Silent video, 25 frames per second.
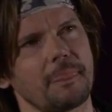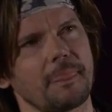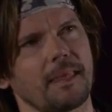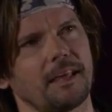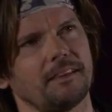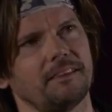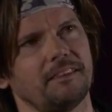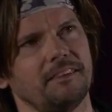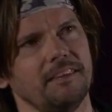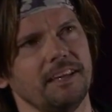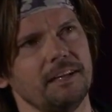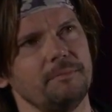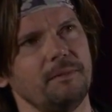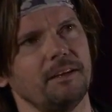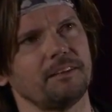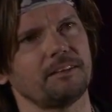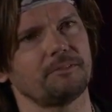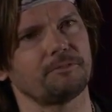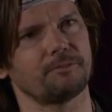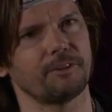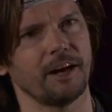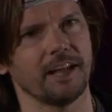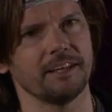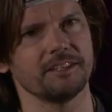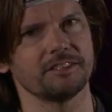The thing about the
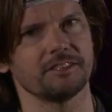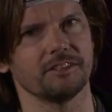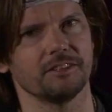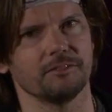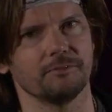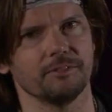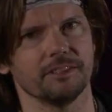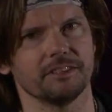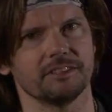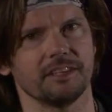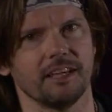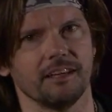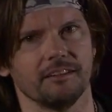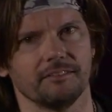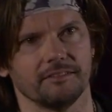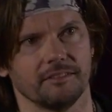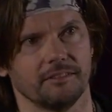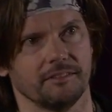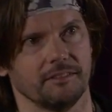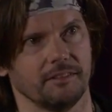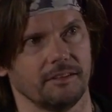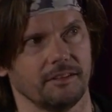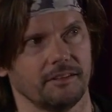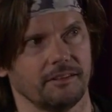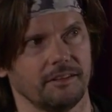friend zone, we say,
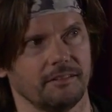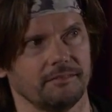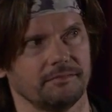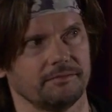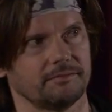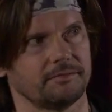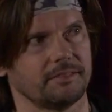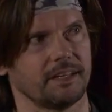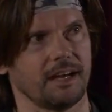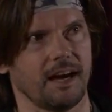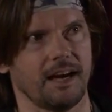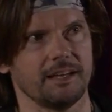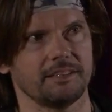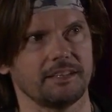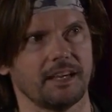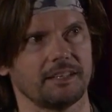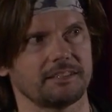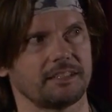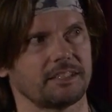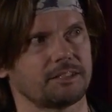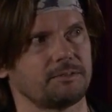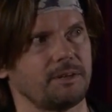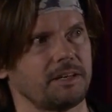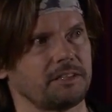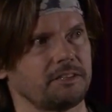guys ask
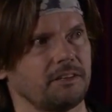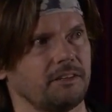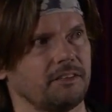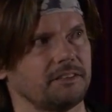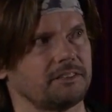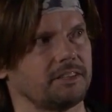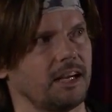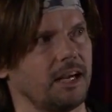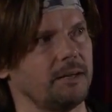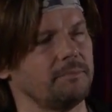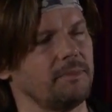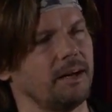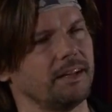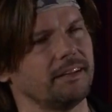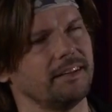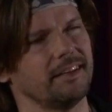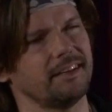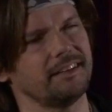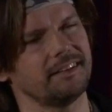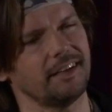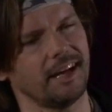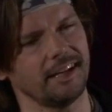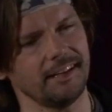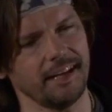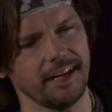this question all the time. I
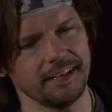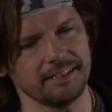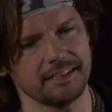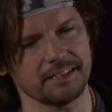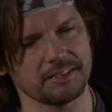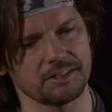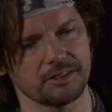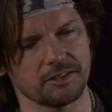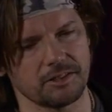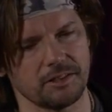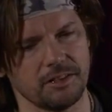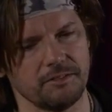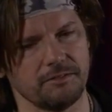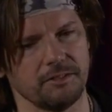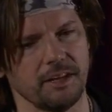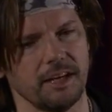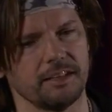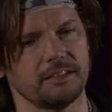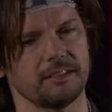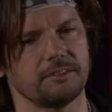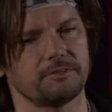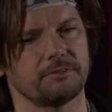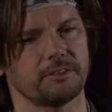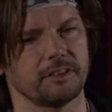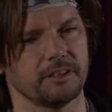like this girl. I've
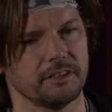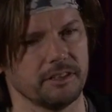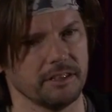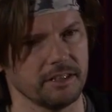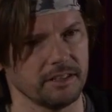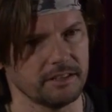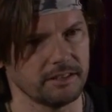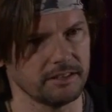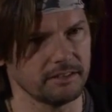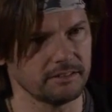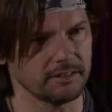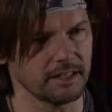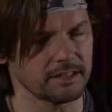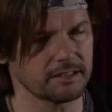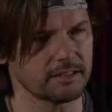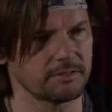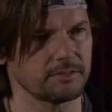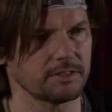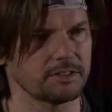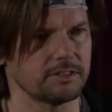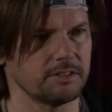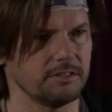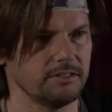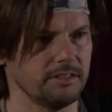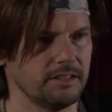liked her for a year, liked her for
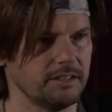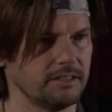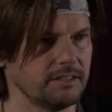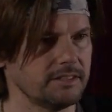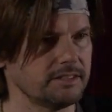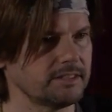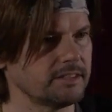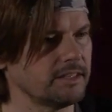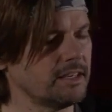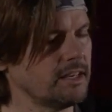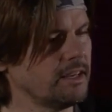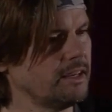2 years.